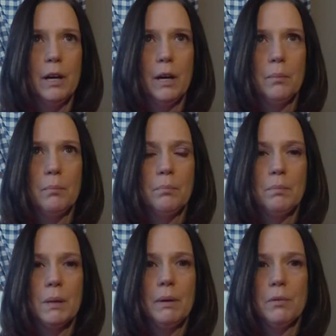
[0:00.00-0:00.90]
um,
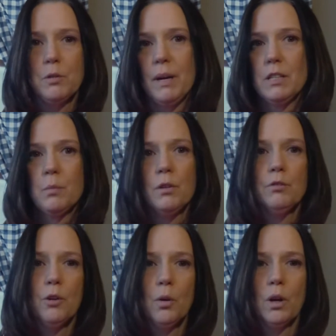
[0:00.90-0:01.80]
be responsible
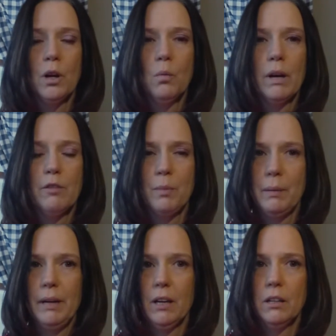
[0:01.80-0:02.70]
for one of my
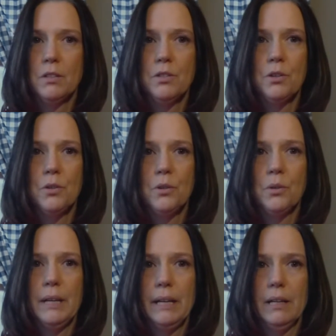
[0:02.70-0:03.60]
parents
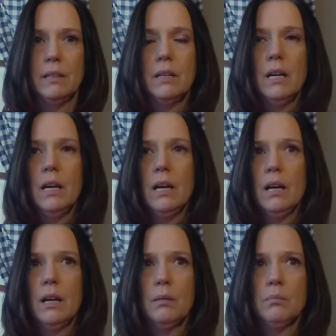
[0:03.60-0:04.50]
who needed
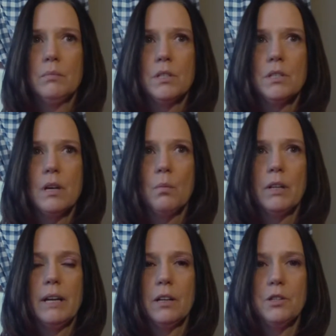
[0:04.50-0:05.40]
um,
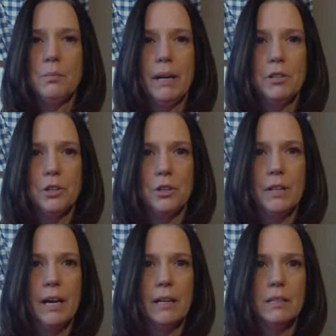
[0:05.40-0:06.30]
someone there to make sure
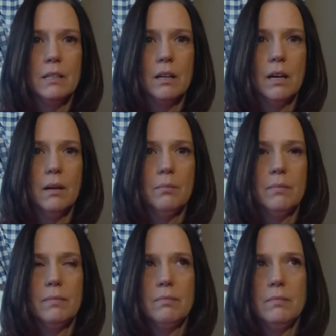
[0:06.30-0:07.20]
that
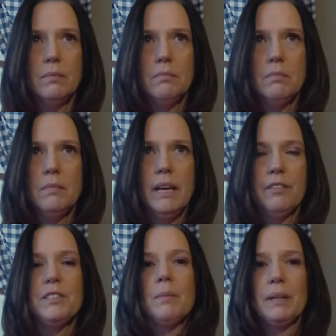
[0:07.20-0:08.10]

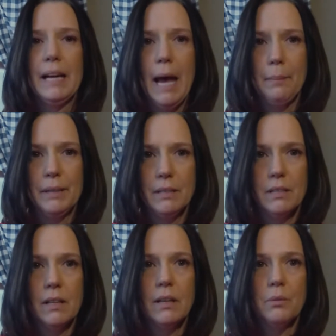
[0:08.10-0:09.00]
if something
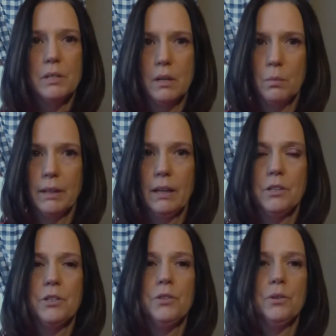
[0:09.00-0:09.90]
happens, that there was someone there
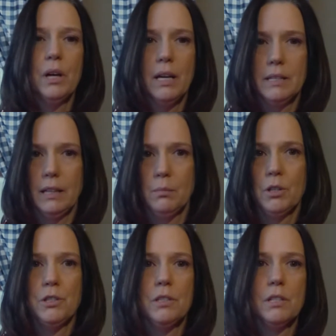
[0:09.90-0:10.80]
to contact
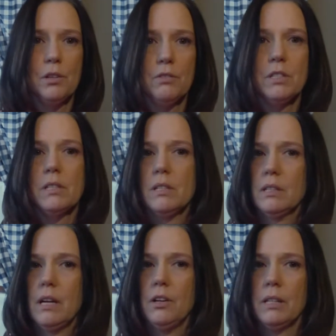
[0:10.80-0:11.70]
emergency services, et
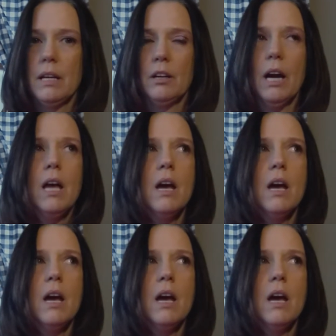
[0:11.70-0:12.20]
cetera, et cetera.